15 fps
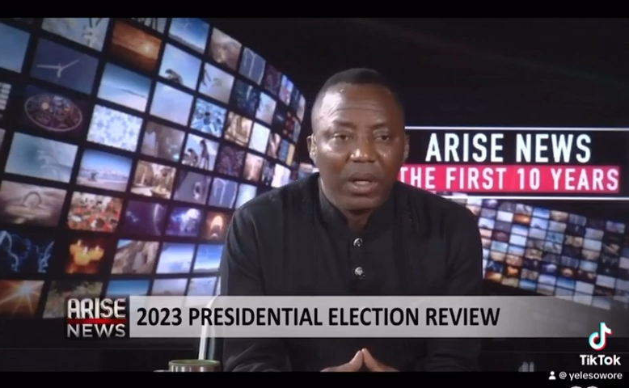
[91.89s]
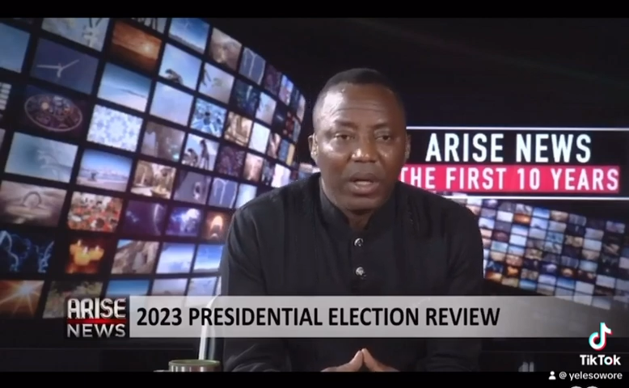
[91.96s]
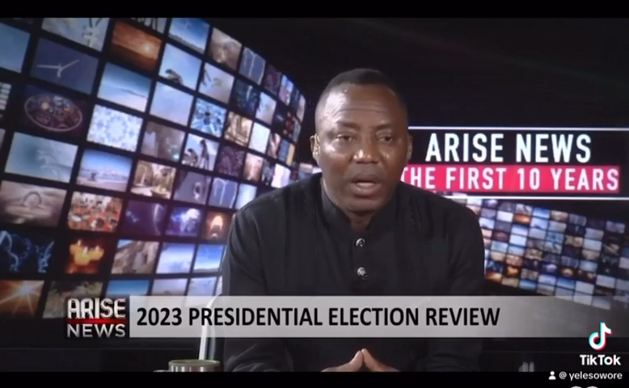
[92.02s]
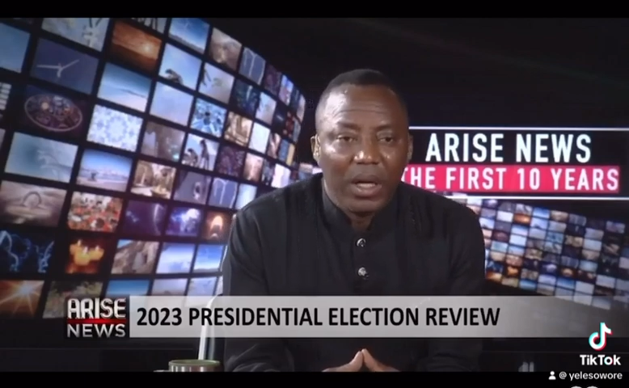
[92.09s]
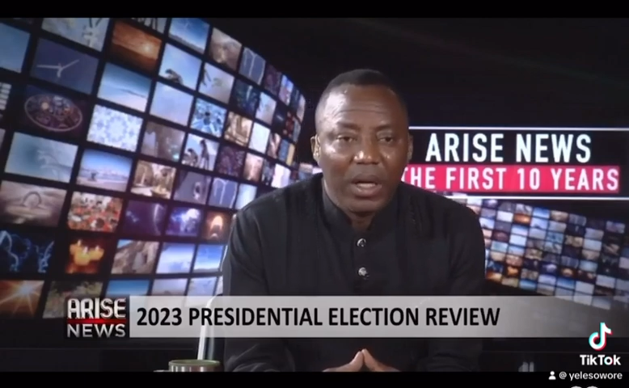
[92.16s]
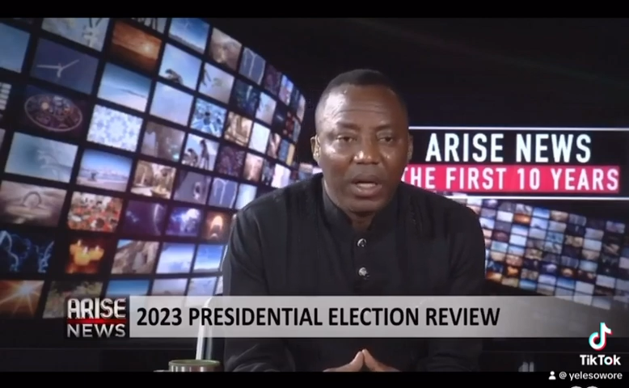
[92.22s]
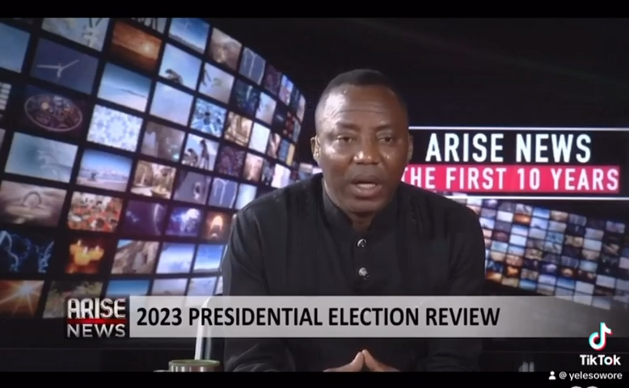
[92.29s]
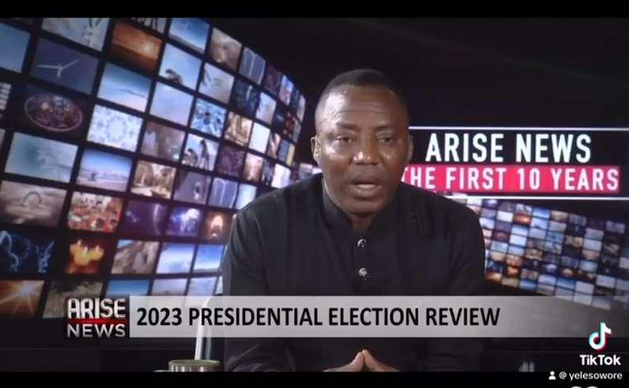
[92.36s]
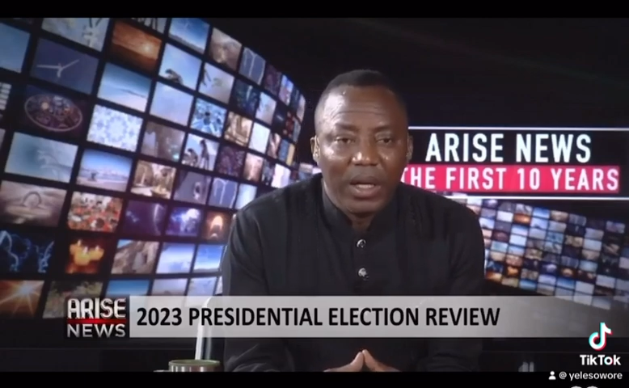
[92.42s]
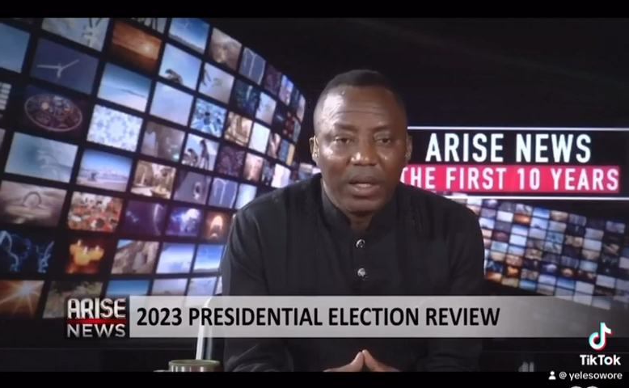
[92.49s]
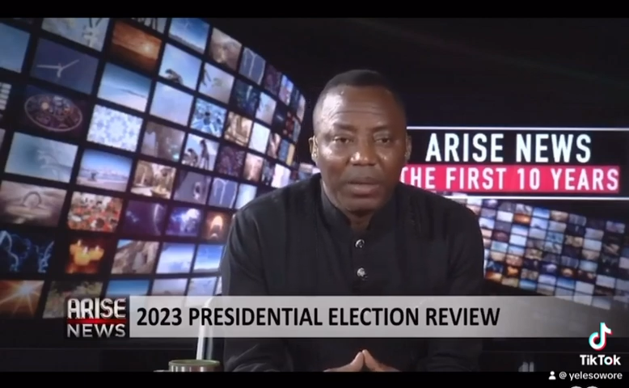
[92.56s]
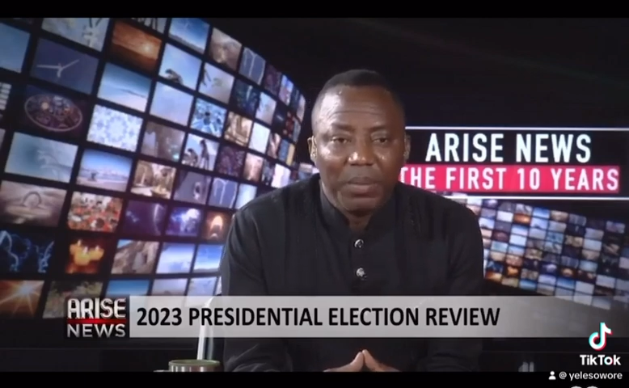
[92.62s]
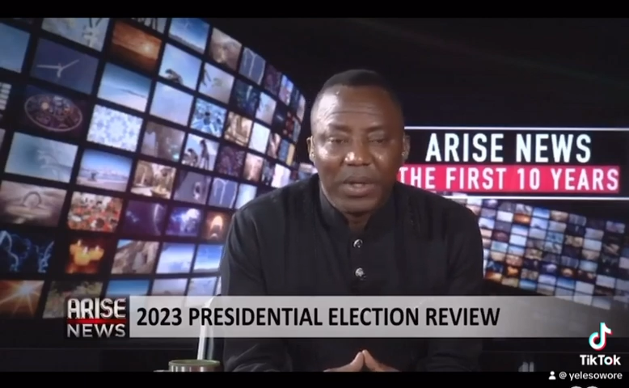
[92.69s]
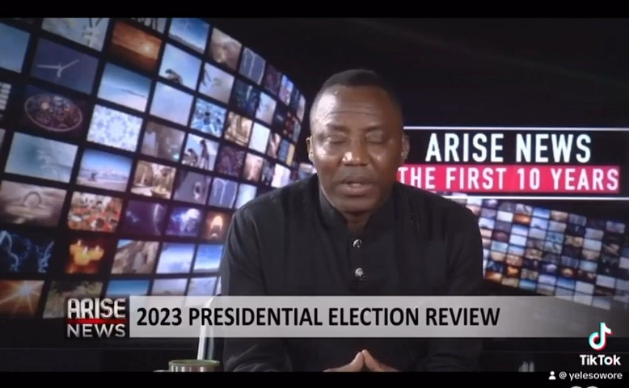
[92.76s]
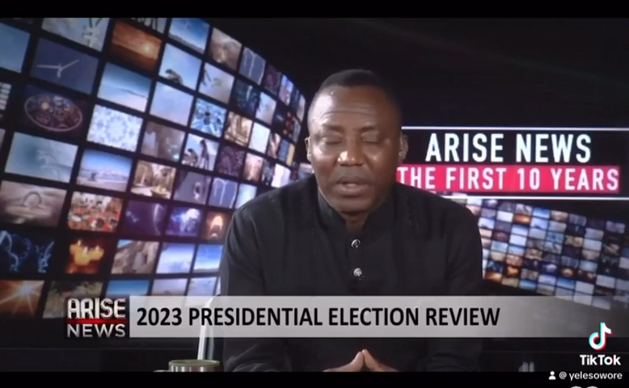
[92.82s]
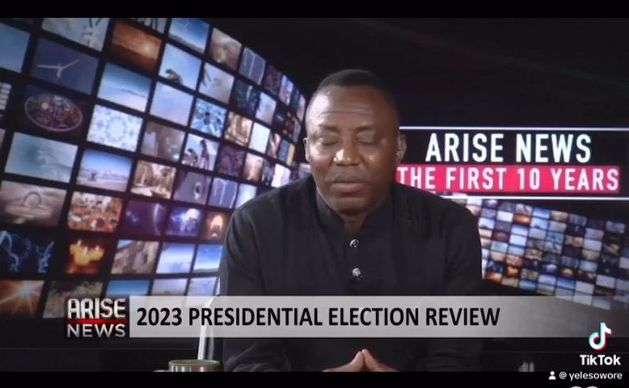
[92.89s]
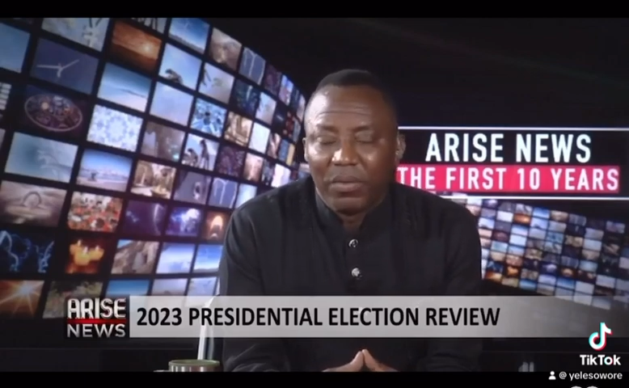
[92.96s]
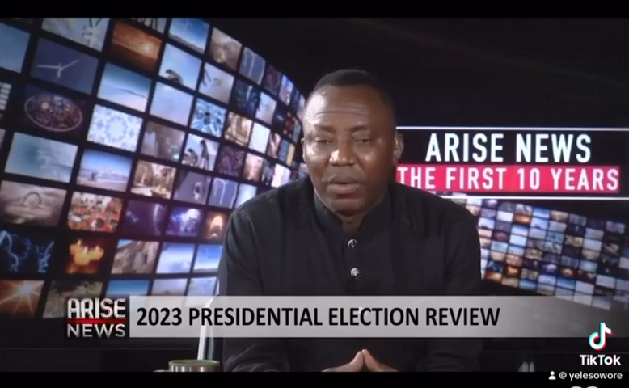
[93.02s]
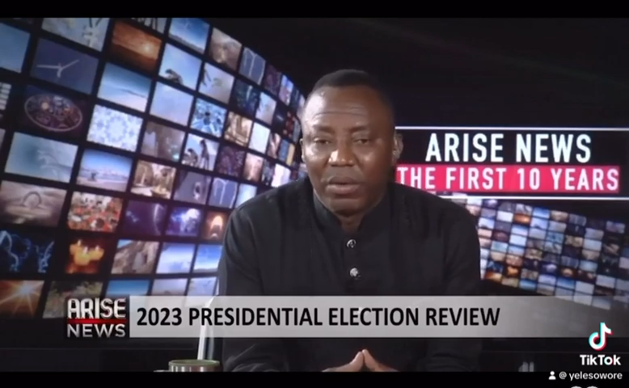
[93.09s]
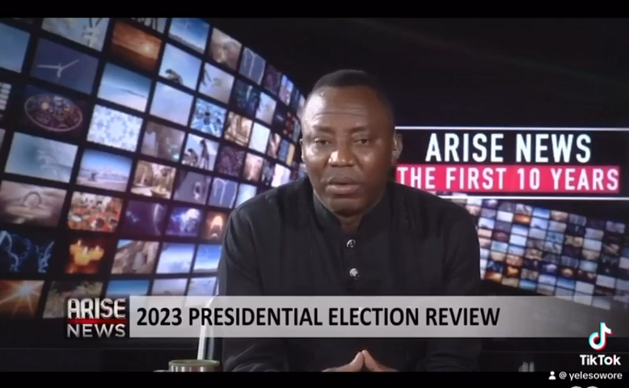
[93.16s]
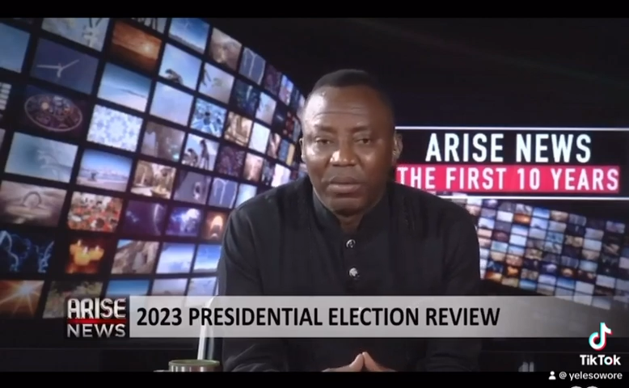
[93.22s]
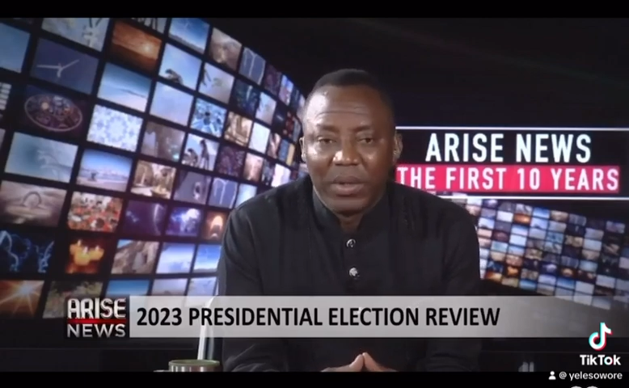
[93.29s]
And the person
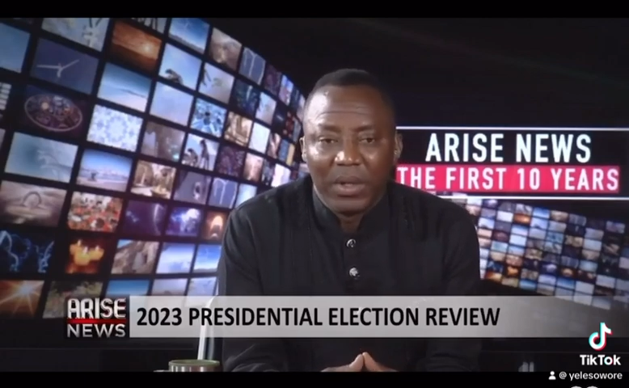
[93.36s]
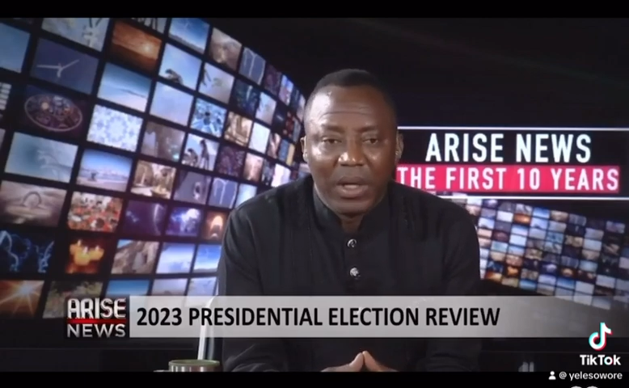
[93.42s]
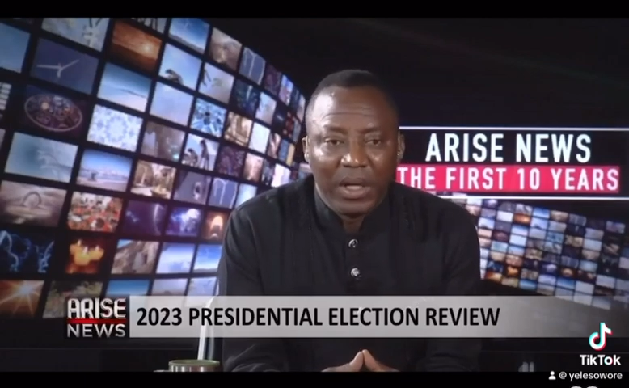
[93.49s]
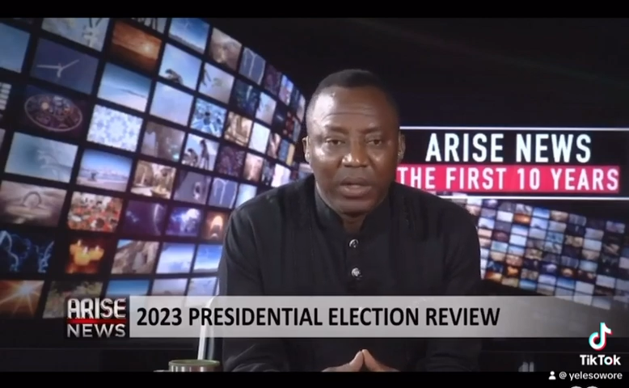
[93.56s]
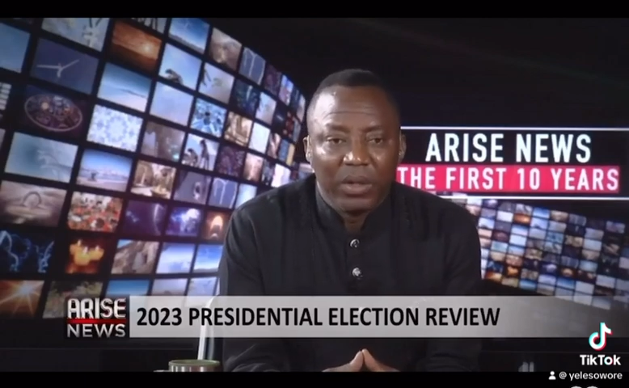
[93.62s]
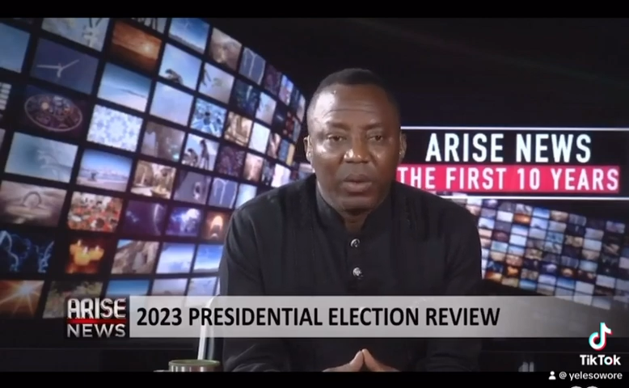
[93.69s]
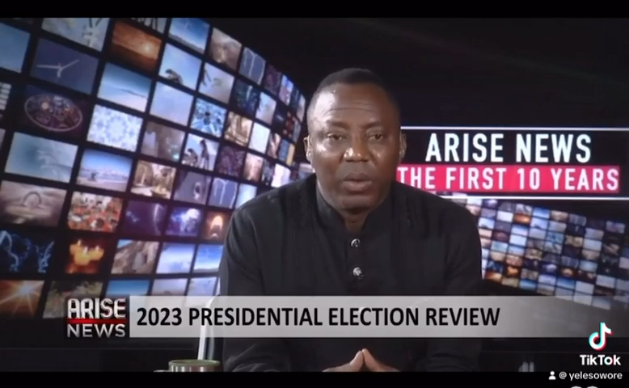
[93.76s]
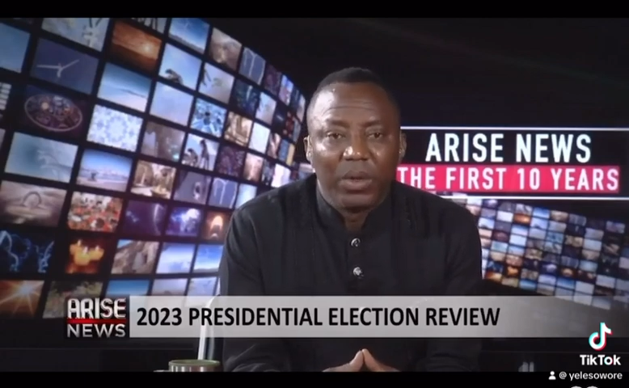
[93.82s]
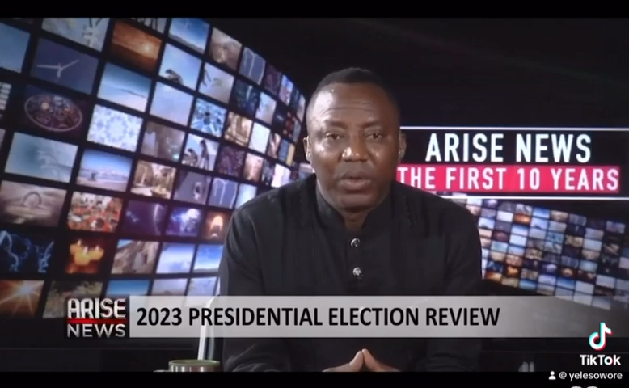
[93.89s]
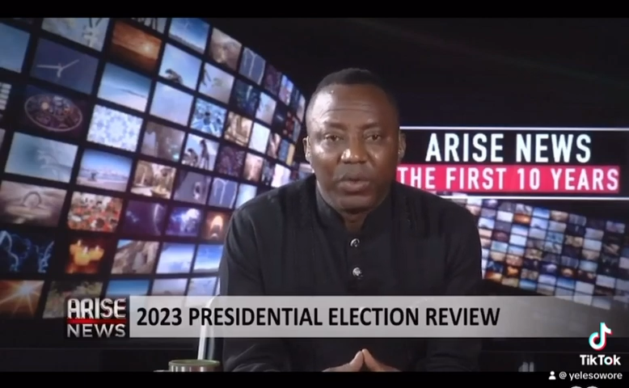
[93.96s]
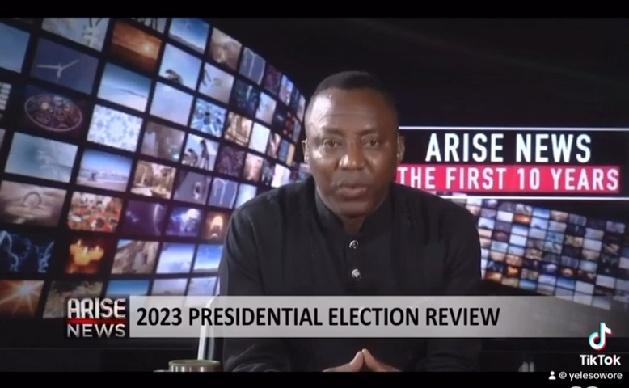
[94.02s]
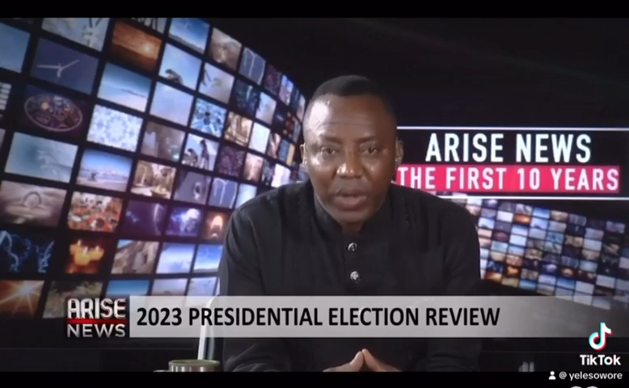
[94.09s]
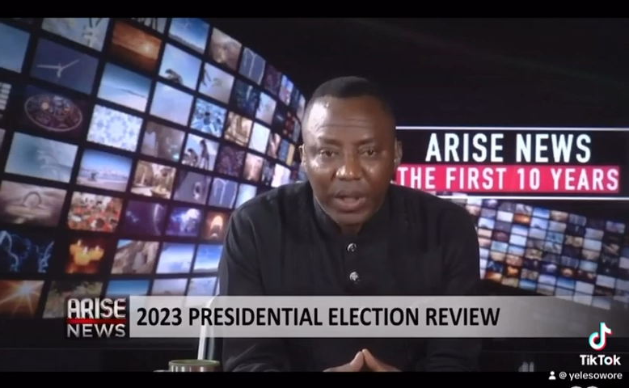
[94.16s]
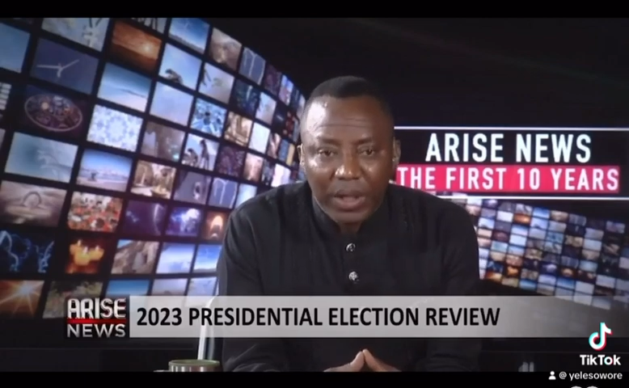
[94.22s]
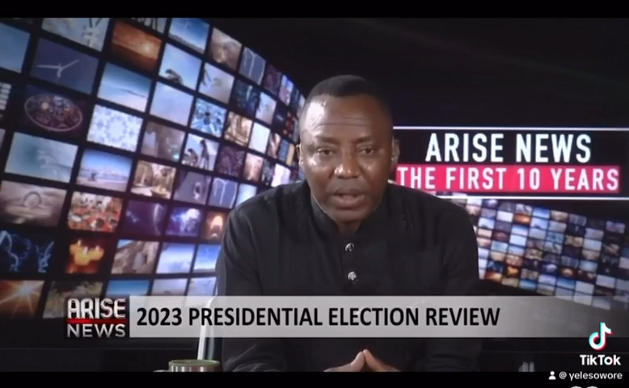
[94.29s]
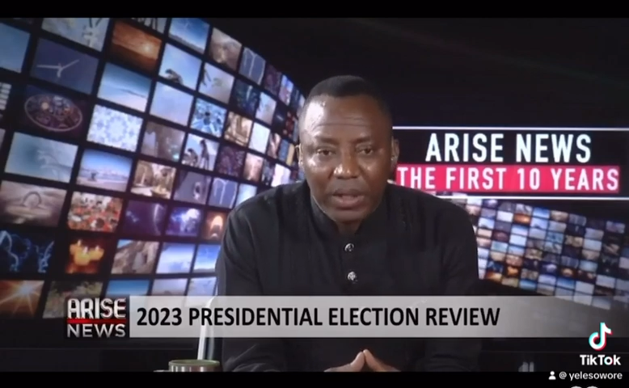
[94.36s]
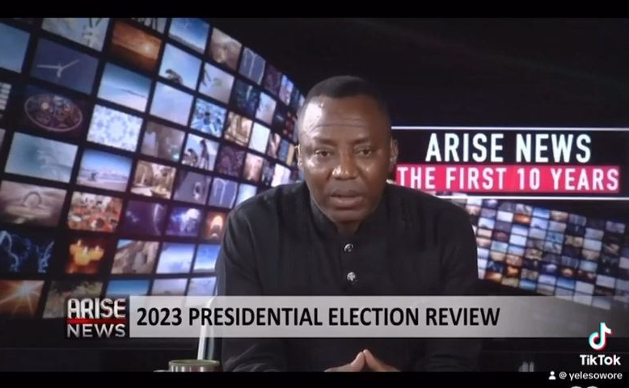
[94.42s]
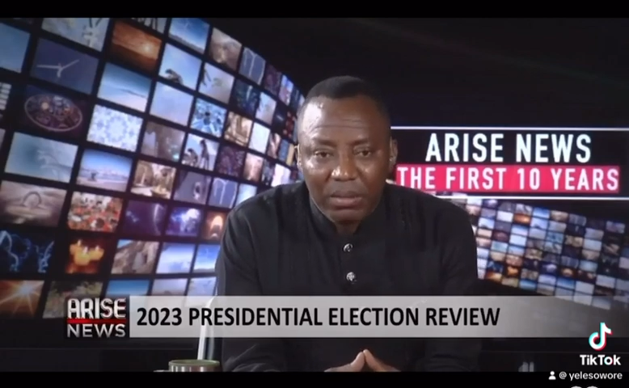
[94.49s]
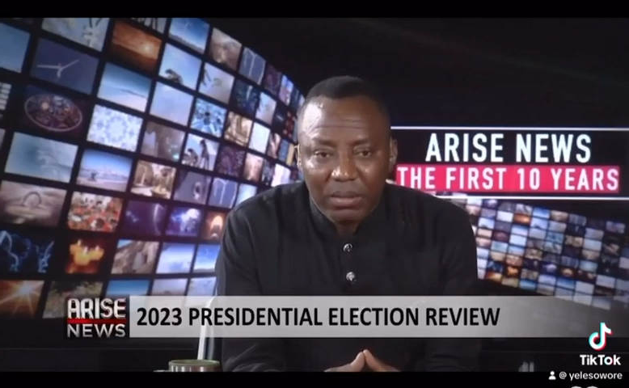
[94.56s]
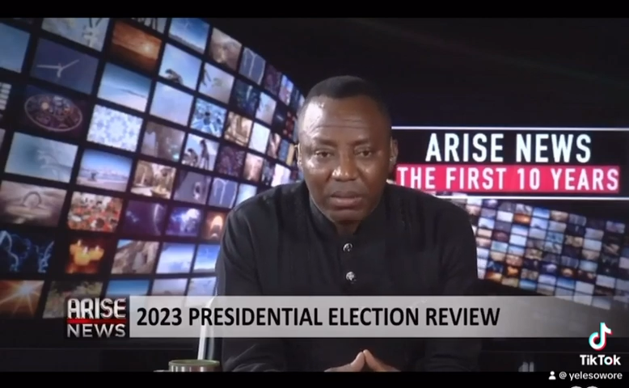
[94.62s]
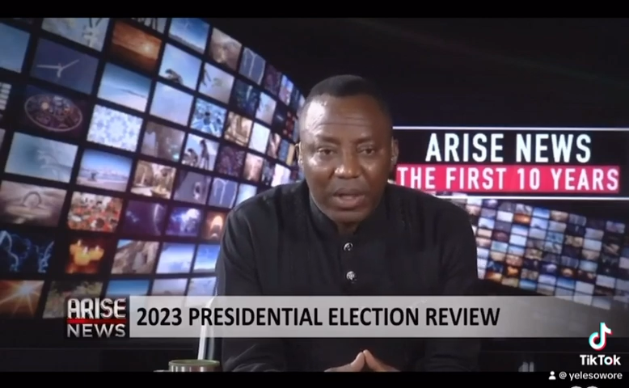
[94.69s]
for whom the election was rigged